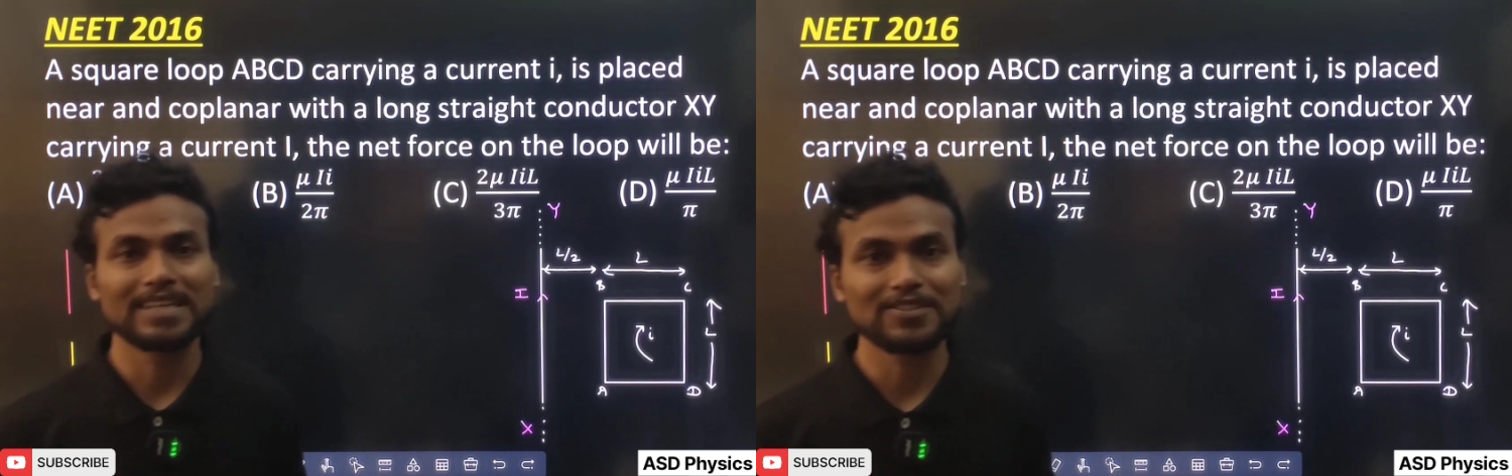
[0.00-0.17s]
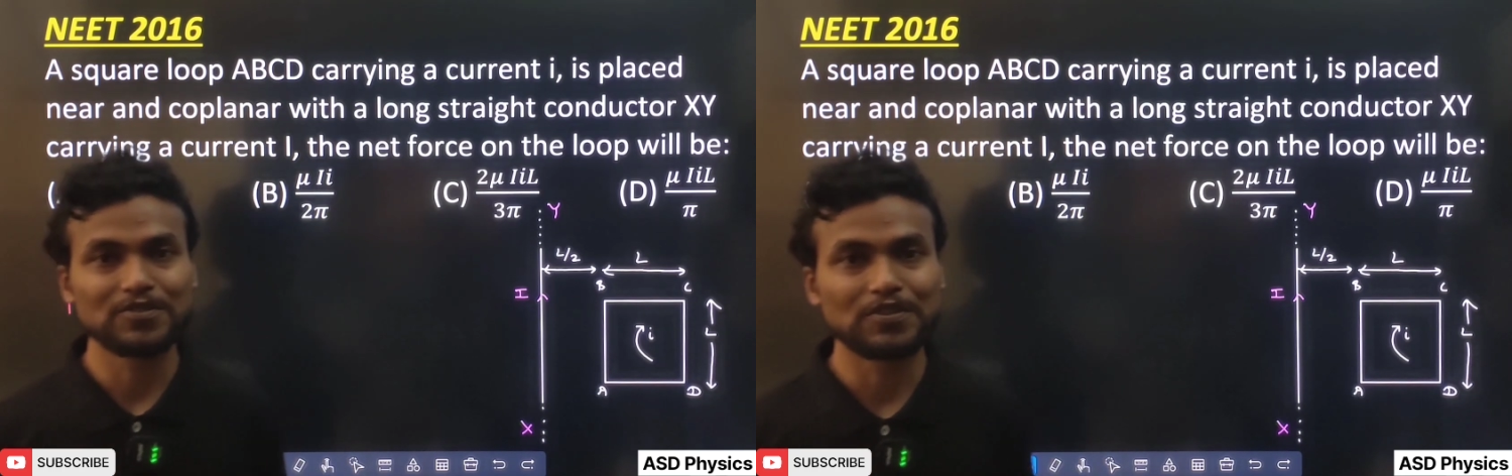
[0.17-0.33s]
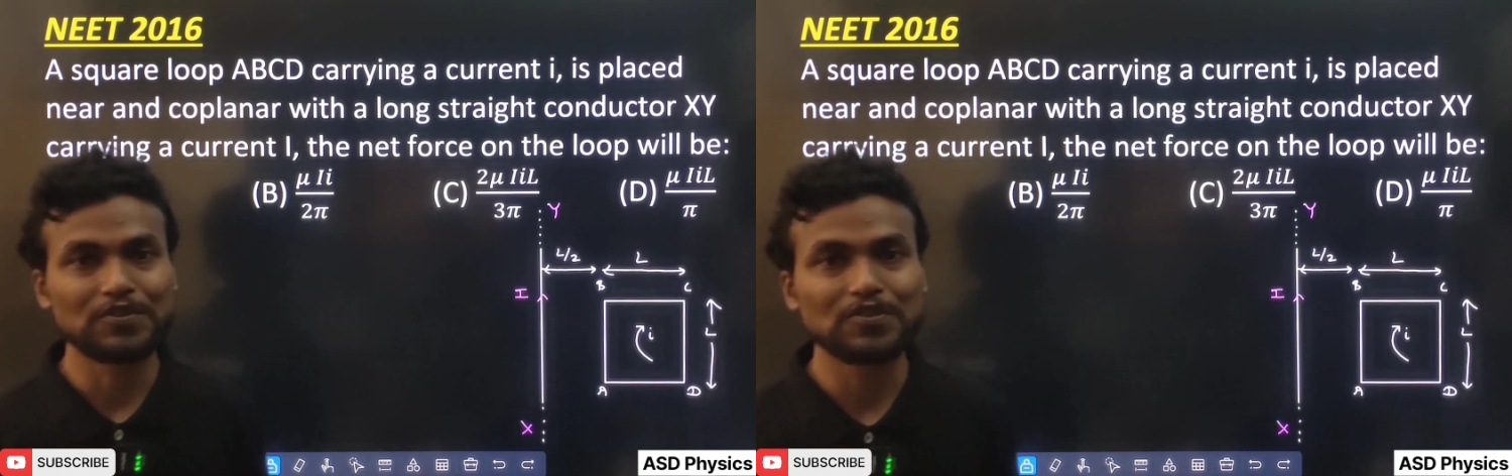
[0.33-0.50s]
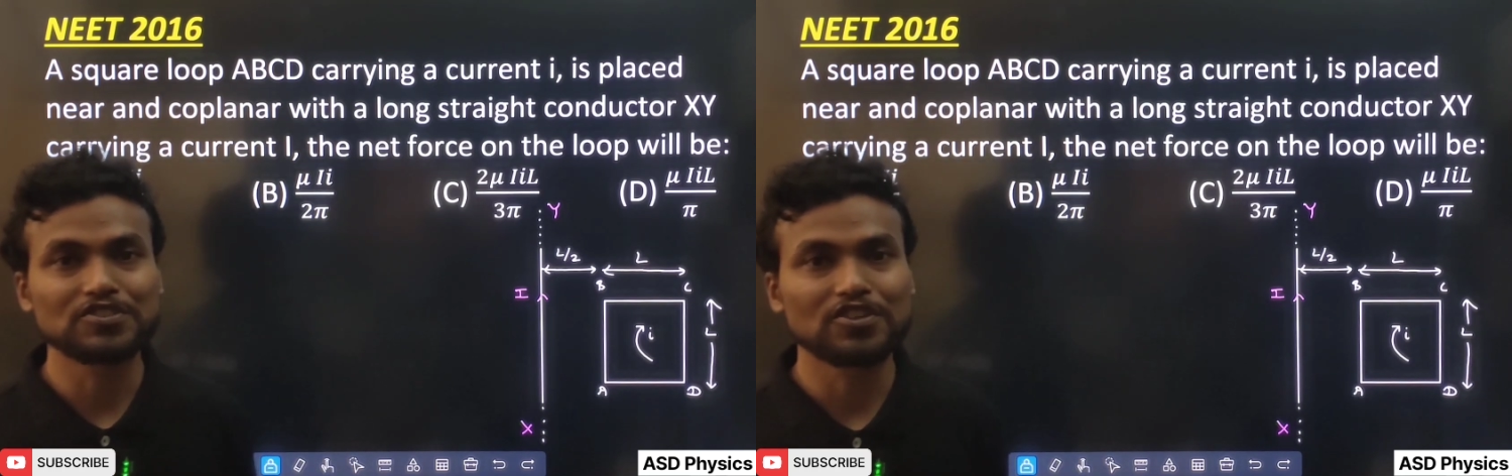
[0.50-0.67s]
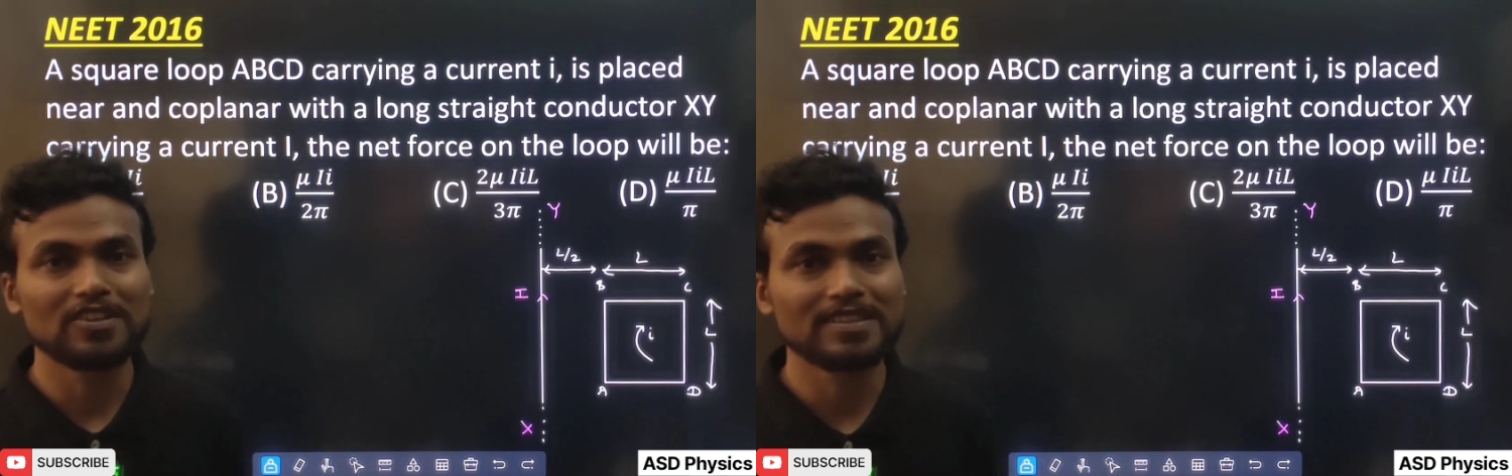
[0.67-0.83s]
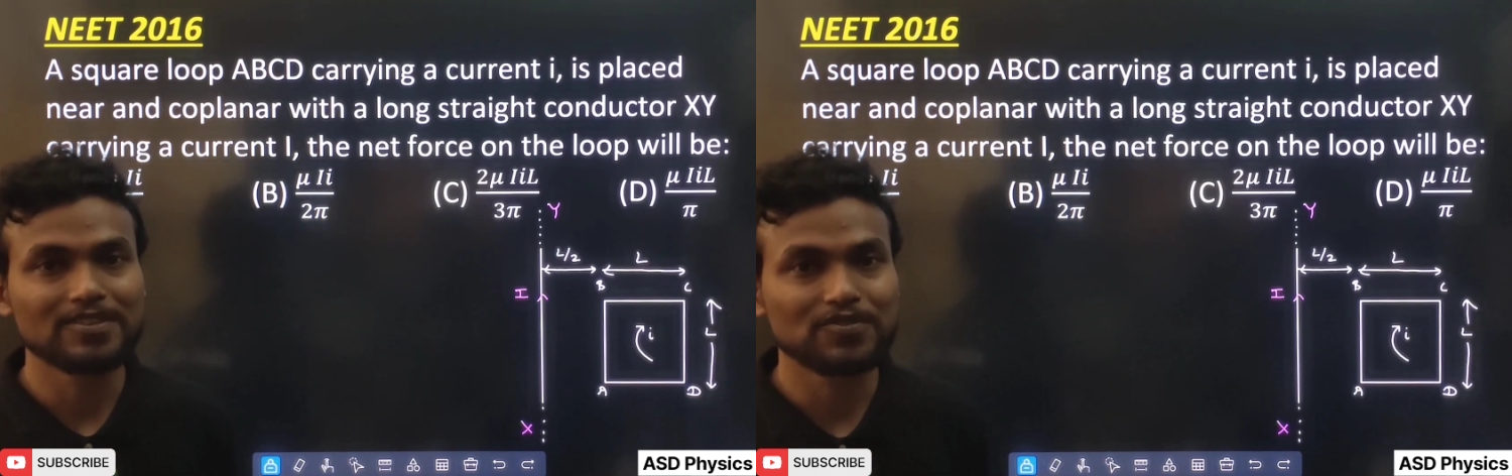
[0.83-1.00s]
are going to
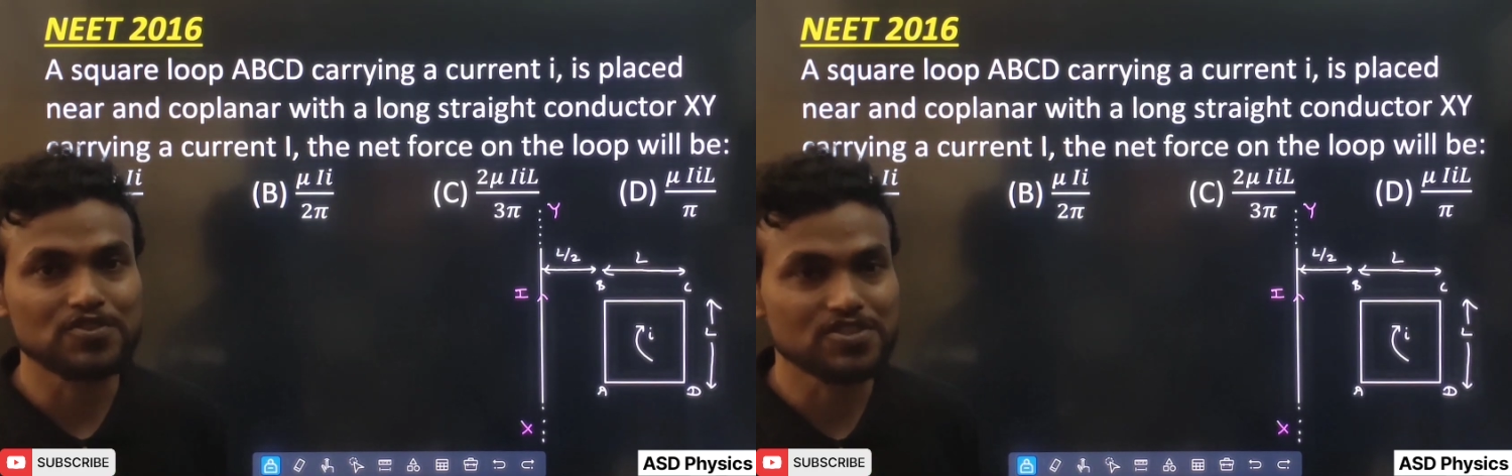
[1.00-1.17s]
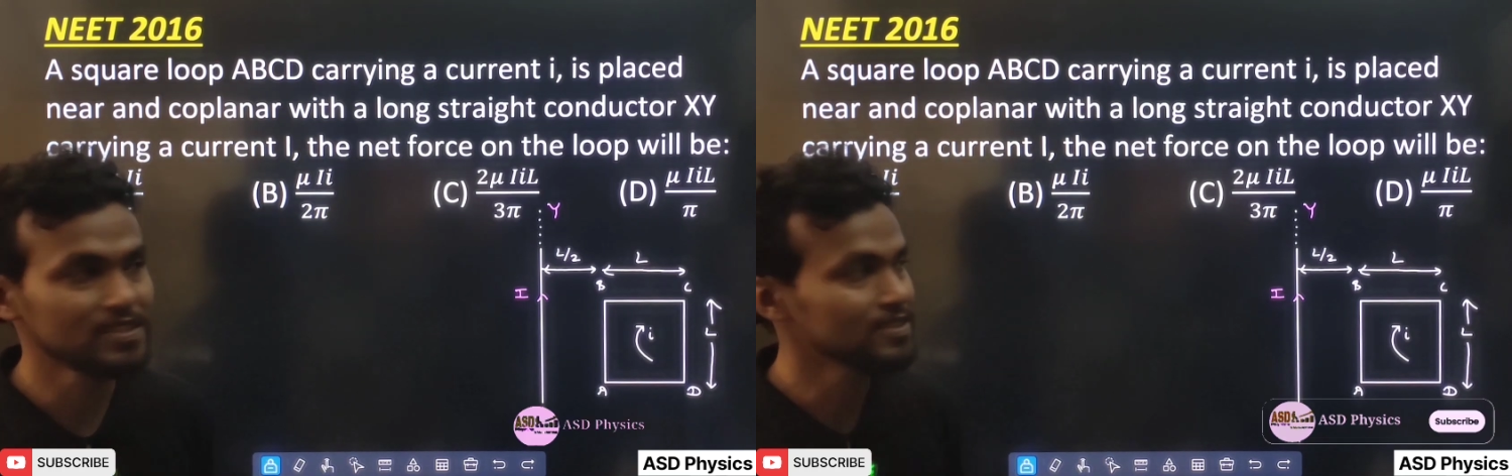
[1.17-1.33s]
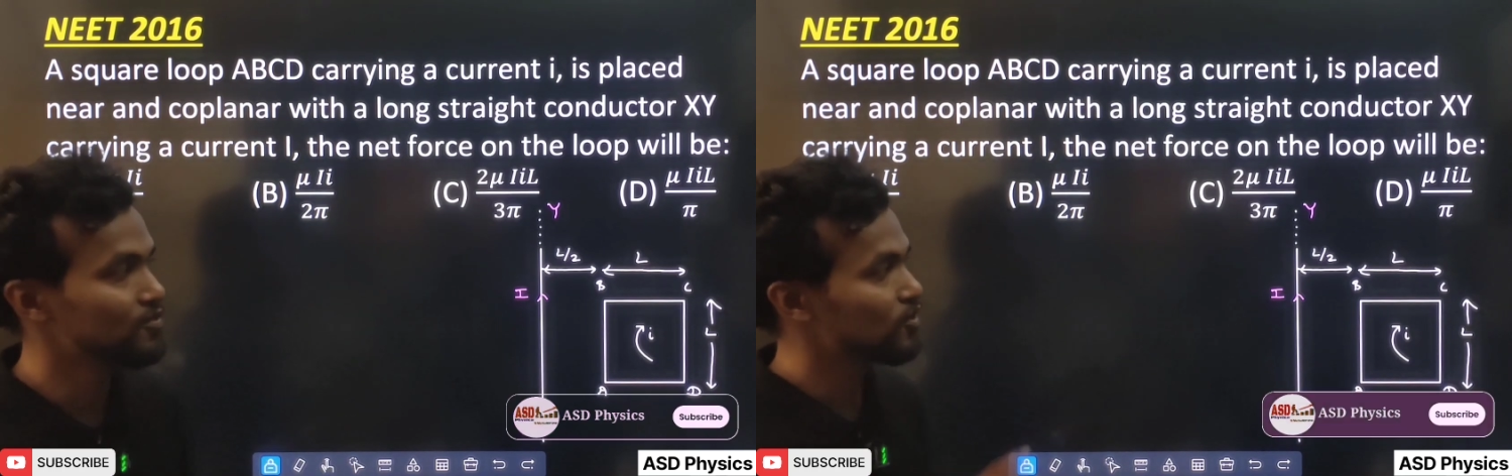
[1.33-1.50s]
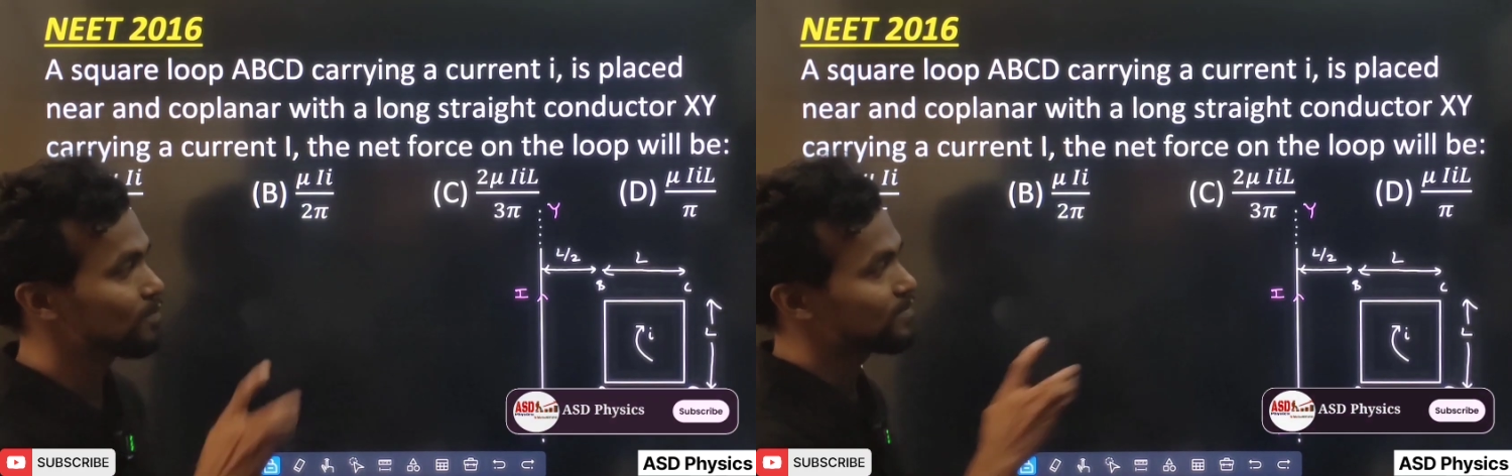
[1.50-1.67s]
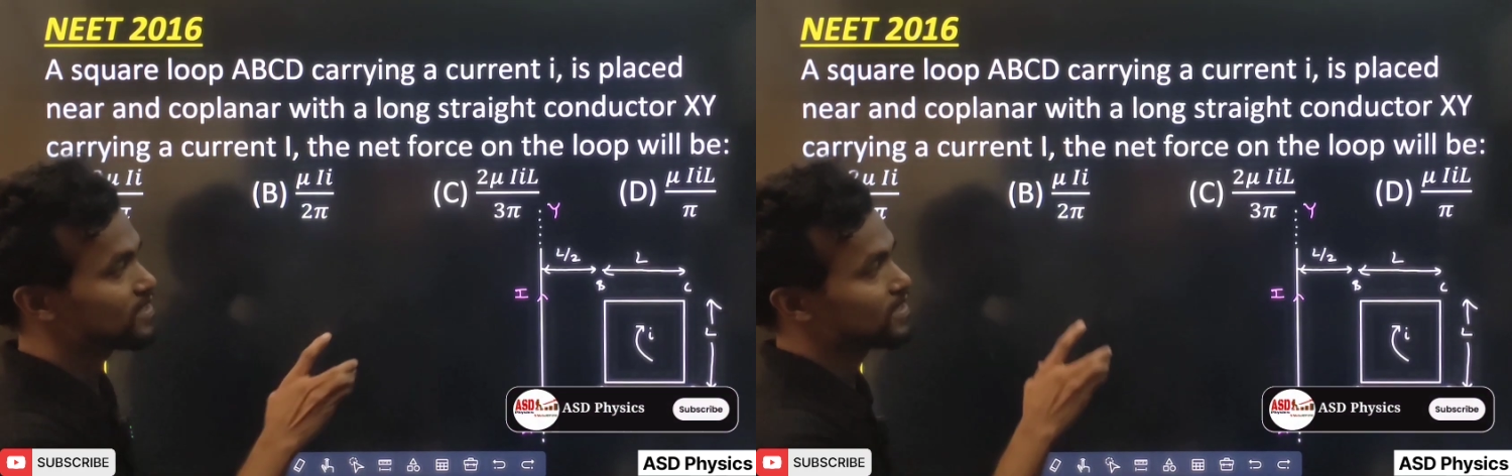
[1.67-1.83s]
solve the question from the